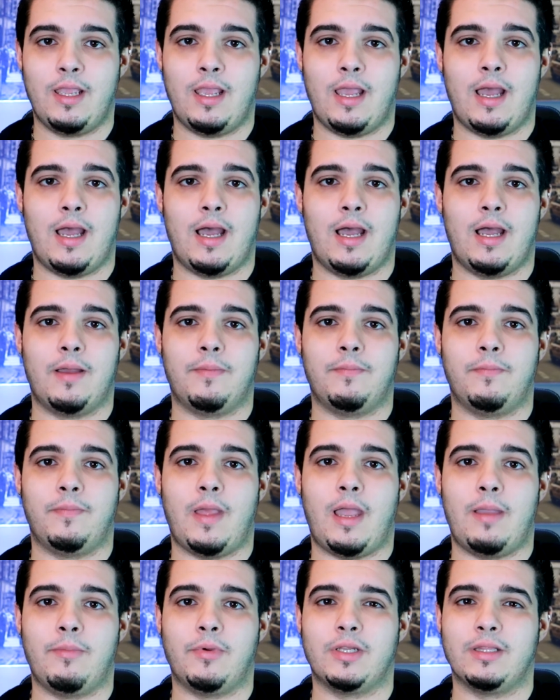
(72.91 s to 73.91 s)
I'm
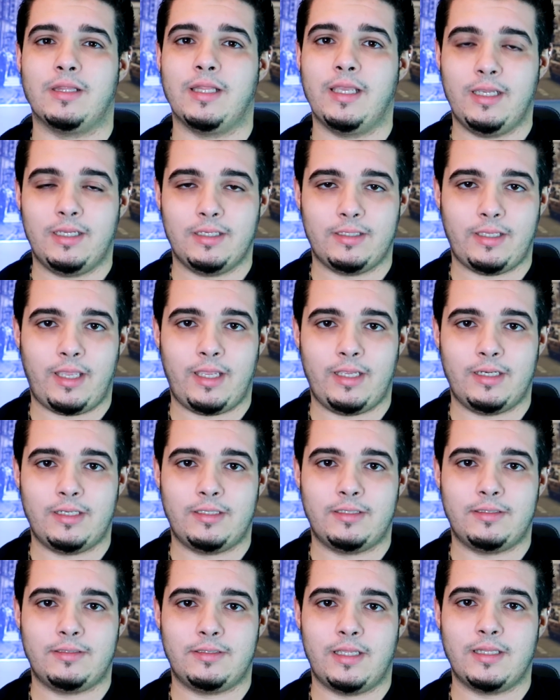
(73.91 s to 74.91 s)
going to link
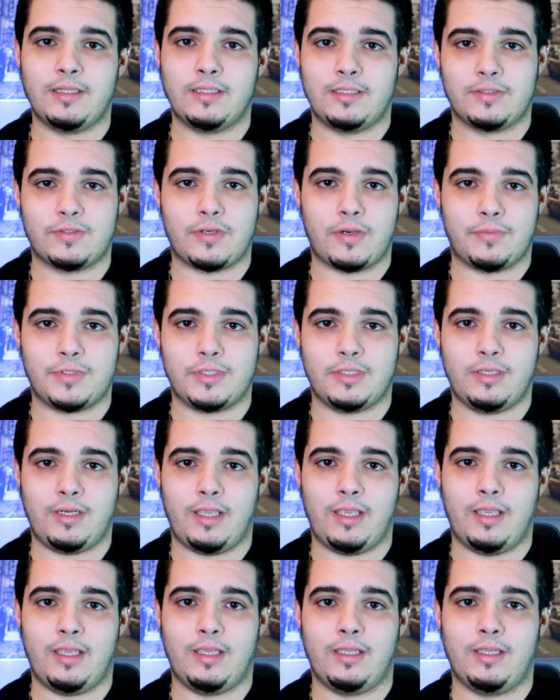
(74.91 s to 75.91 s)
in the description
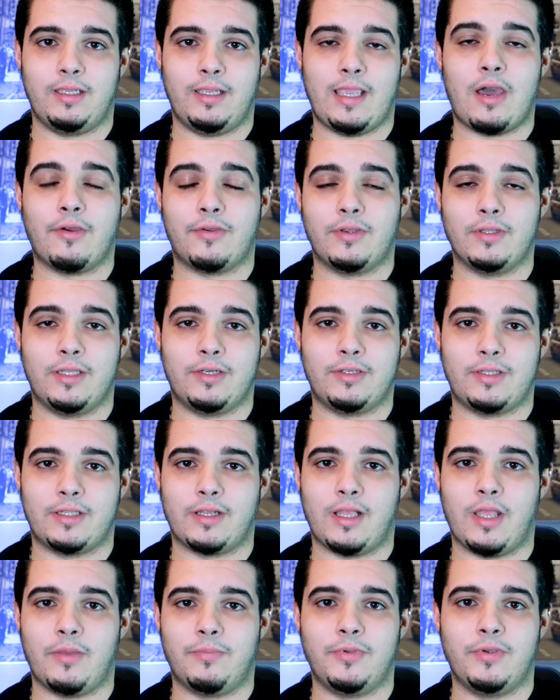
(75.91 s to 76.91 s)
a calculator that'll
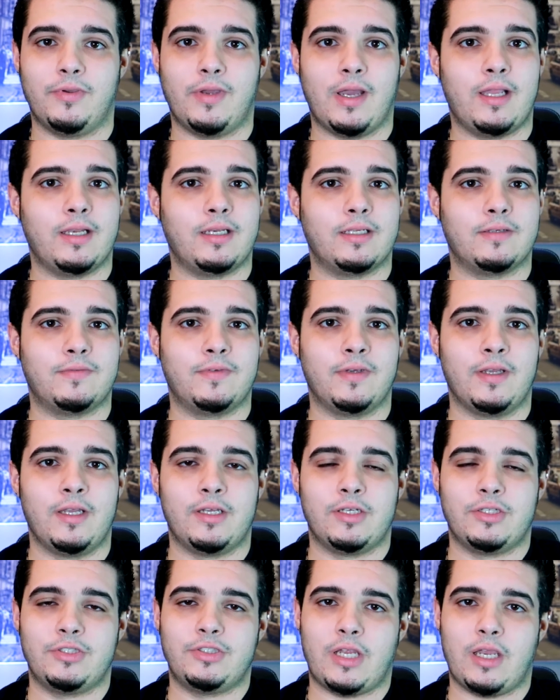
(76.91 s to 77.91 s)
help you kind of
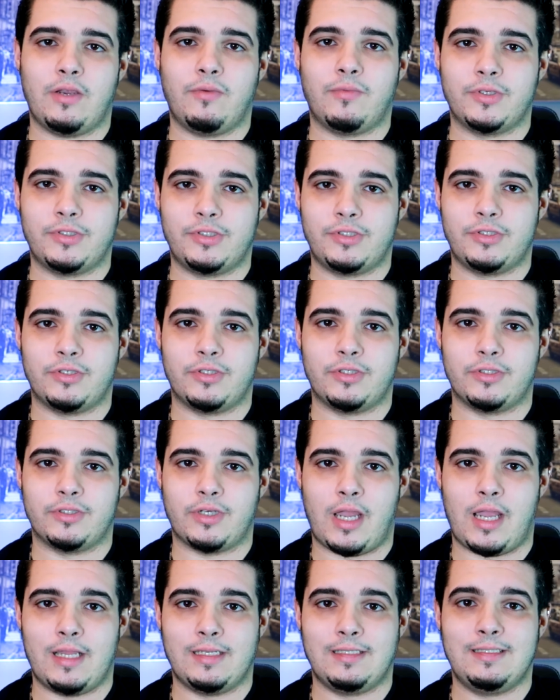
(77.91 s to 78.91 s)
check what your
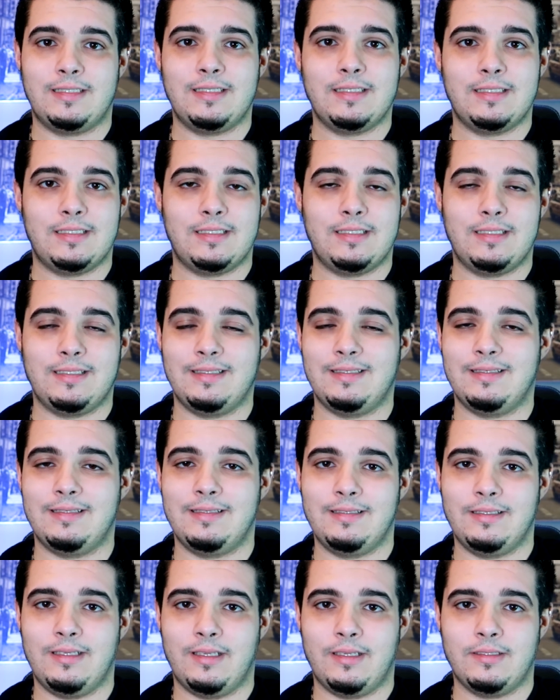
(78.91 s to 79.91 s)

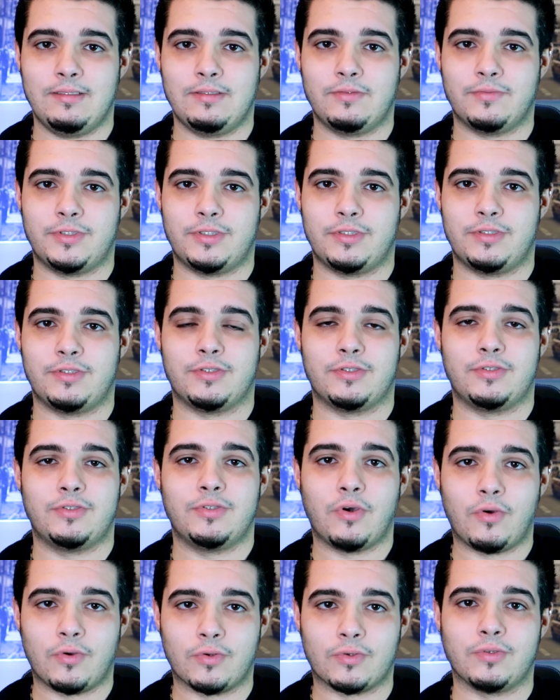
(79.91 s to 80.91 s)
TDEE is, which is your
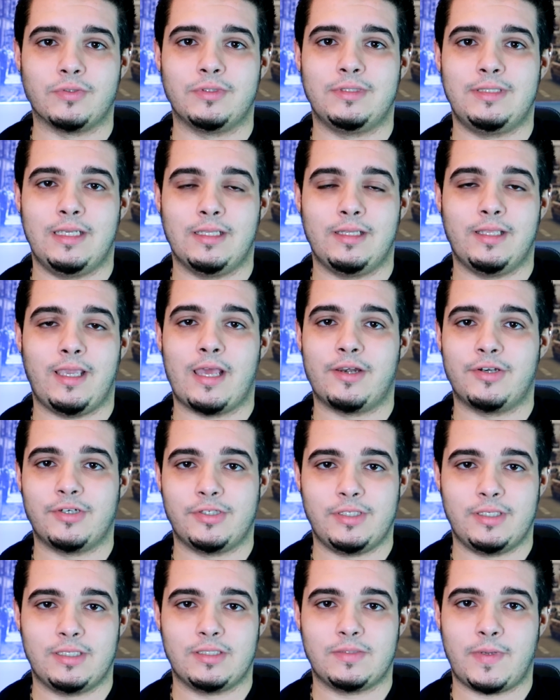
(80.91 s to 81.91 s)
total daily energy
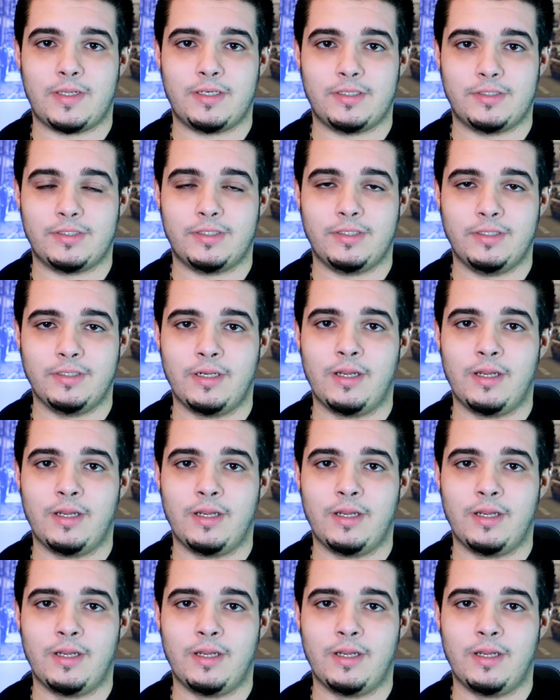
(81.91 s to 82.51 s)
expenditure.